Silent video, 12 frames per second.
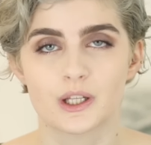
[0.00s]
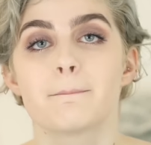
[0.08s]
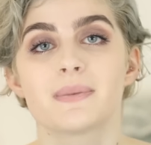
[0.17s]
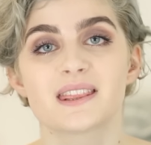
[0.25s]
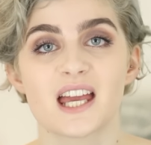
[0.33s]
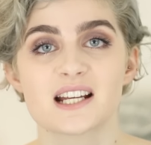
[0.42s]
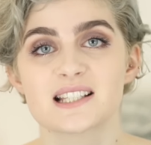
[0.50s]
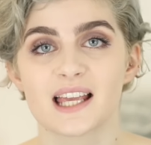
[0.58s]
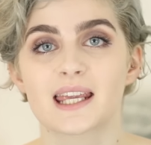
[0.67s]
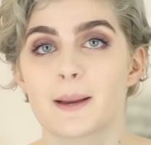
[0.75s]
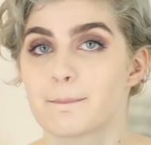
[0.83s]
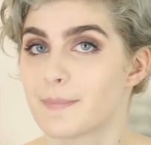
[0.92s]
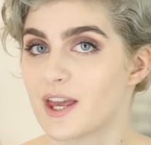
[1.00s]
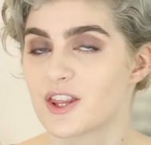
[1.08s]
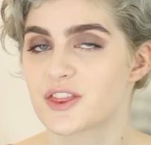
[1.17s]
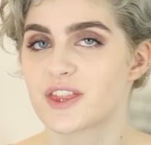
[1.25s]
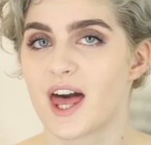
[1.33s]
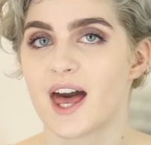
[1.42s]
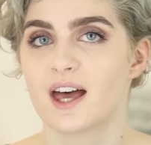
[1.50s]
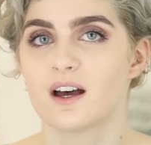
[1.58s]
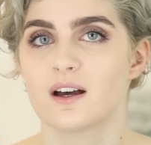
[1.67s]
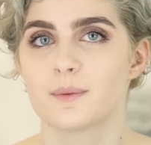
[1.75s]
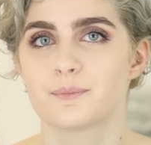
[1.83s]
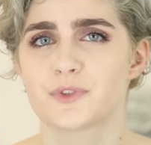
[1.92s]
I mean, there's like a myth
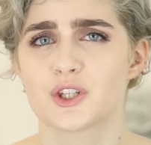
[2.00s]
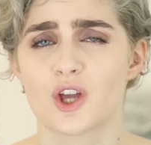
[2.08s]
that